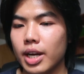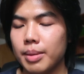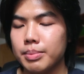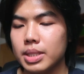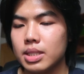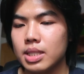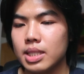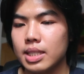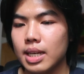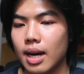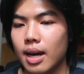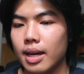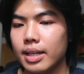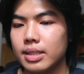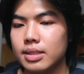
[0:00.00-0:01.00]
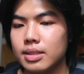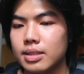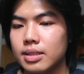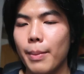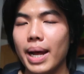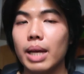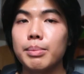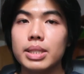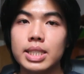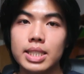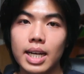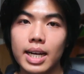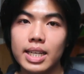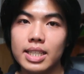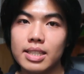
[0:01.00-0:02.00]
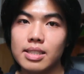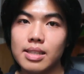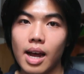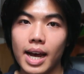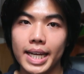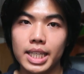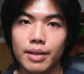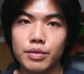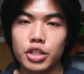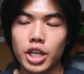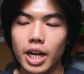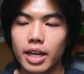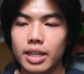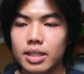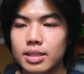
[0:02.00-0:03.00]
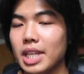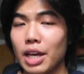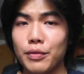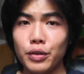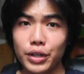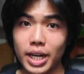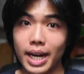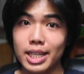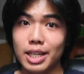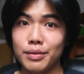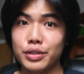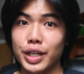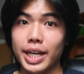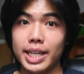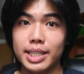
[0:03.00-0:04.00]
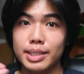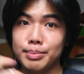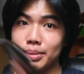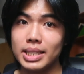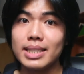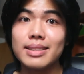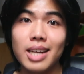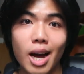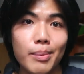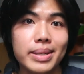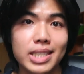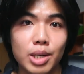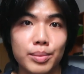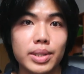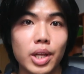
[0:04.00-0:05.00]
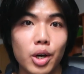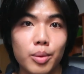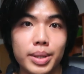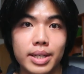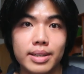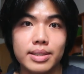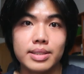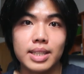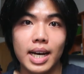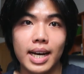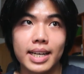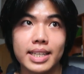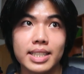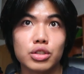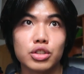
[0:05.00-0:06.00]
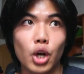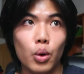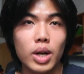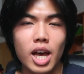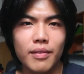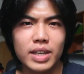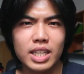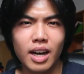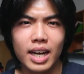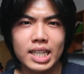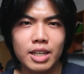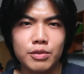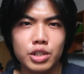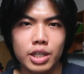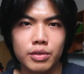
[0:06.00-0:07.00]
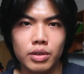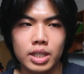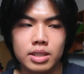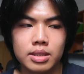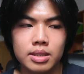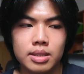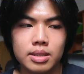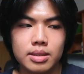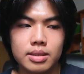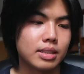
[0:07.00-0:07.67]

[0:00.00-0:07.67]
MBTI. My MBTI is INFJ. If you're an INFJ, please comment down below because I don't have any INFJ friends.